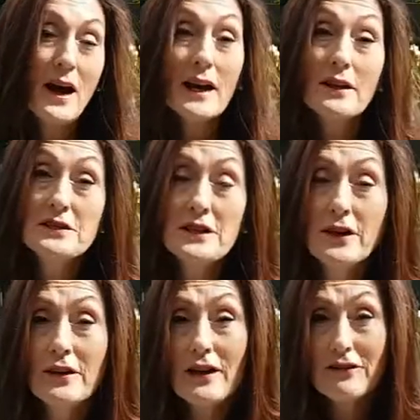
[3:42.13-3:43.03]
I'd love to
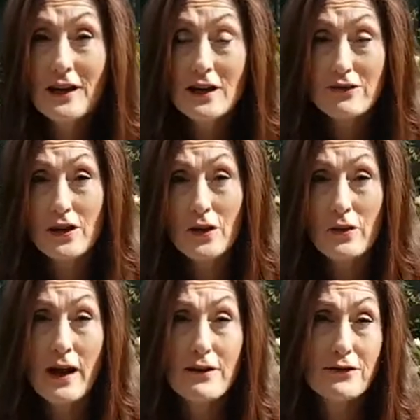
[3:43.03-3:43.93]
know if any of
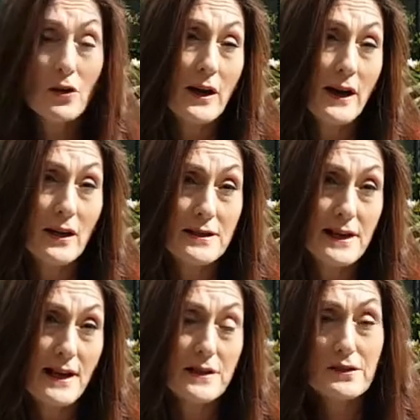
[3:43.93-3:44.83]
you have got any
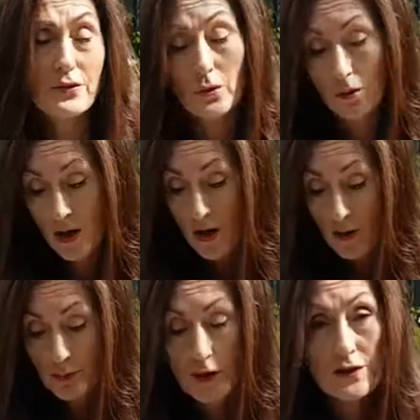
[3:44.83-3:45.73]
ideas for
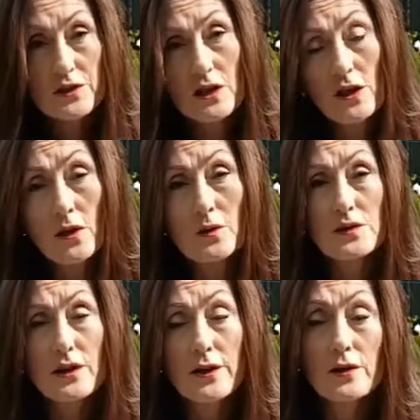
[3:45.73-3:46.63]
products to
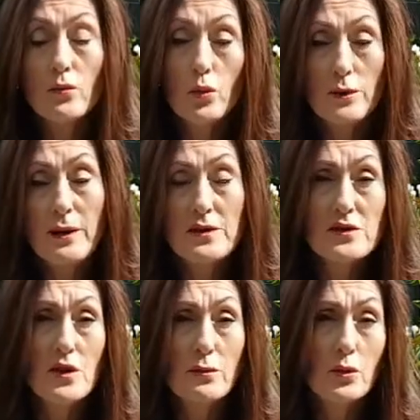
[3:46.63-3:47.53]
use that would have been
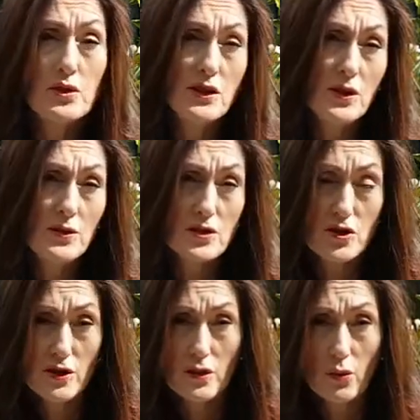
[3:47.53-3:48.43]
suitable to use
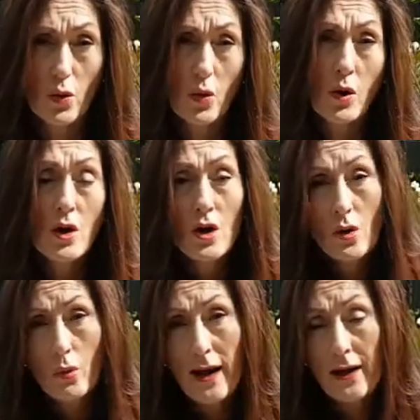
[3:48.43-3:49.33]
during the war
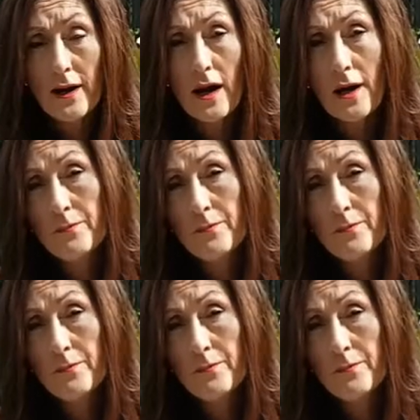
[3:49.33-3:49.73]
when